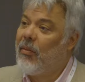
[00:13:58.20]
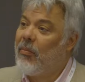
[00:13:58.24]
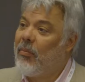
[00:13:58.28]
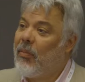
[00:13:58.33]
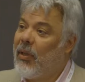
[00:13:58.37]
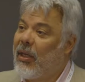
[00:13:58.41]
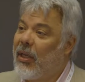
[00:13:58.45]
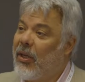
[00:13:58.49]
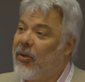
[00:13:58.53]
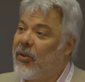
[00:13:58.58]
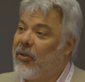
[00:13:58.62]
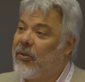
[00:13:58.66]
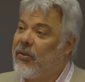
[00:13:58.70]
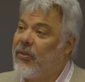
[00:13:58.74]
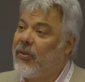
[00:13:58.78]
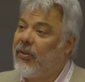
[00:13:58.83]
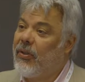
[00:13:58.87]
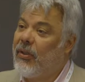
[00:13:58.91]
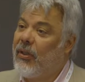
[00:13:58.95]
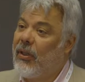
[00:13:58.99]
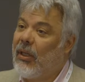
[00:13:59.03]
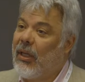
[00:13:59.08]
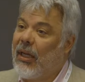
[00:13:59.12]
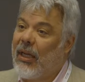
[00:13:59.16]

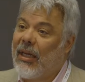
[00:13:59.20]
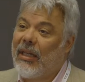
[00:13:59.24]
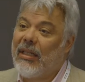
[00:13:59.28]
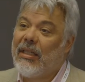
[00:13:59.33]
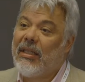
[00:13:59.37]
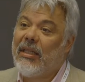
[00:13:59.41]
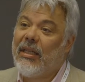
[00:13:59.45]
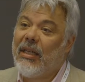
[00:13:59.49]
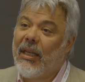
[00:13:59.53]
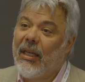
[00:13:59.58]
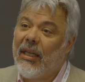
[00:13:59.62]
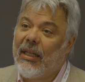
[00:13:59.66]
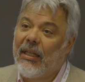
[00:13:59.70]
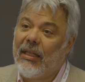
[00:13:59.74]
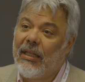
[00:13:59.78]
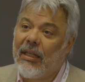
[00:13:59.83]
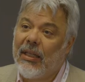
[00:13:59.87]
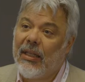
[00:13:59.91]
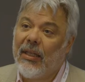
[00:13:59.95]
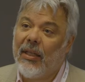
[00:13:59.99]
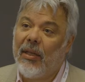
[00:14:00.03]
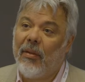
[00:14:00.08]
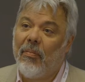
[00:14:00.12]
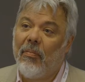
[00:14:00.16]
because at the
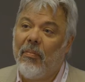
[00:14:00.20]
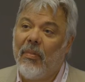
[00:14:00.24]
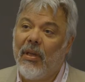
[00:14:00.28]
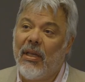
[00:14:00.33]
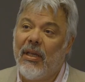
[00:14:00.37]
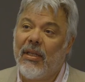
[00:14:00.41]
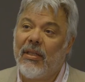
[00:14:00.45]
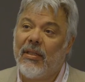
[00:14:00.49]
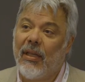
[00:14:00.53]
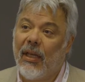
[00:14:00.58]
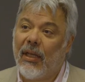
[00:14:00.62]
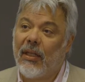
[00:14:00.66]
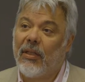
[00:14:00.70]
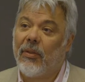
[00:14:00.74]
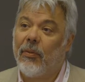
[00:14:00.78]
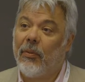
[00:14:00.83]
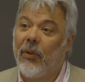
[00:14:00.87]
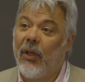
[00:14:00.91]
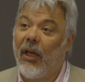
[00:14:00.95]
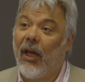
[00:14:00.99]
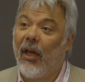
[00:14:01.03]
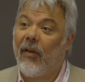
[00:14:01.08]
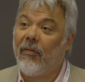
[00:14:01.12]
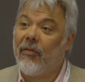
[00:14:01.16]
end means that
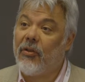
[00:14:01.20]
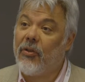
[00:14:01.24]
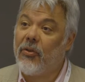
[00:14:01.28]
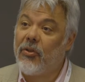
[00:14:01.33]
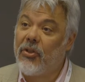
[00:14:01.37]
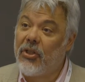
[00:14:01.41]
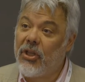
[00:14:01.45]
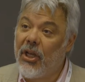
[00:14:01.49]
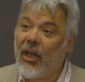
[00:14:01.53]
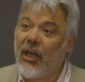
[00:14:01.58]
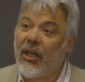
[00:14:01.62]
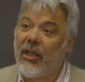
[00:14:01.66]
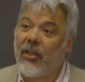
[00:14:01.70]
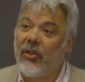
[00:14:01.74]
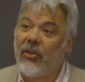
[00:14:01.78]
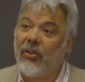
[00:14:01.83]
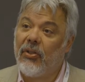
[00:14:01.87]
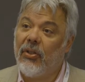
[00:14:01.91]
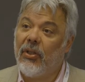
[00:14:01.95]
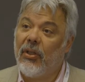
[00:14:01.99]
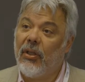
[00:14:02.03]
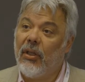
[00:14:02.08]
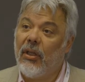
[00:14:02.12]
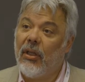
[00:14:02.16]
we have to
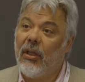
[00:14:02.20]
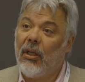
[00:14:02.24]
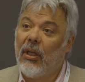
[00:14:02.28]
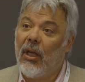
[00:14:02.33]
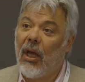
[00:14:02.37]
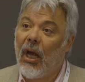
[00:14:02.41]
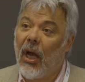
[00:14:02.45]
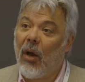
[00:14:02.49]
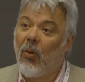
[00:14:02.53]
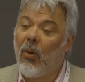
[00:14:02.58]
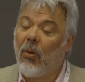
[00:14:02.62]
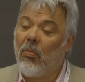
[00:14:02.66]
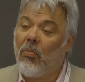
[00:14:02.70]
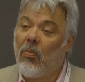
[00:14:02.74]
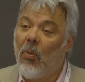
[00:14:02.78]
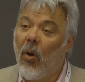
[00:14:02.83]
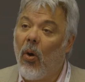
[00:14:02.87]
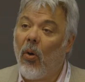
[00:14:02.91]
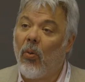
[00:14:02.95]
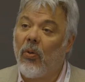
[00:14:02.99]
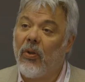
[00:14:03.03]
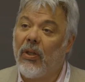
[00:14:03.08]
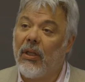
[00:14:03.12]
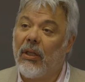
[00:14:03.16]
change our
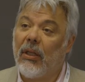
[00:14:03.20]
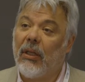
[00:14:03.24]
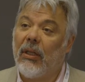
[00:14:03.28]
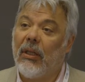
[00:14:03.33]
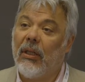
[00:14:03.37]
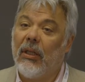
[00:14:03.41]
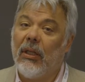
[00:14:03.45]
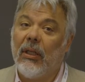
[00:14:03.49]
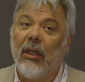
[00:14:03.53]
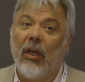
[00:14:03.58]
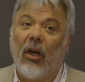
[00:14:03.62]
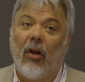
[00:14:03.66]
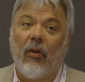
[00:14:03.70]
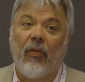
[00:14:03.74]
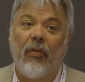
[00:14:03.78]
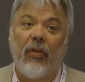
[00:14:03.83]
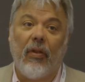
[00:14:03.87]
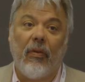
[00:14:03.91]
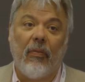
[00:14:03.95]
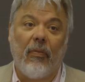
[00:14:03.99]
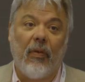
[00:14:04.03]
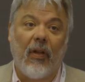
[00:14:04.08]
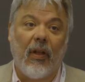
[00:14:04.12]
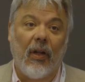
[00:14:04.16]
model of
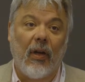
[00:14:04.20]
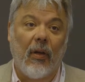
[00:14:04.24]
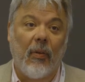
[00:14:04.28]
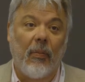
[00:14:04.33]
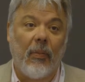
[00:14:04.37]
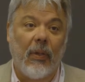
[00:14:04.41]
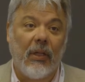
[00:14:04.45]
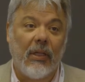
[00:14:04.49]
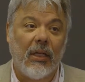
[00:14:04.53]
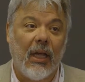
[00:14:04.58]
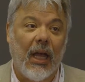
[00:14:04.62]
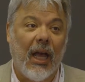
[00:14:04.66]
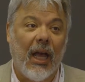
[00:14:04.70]
development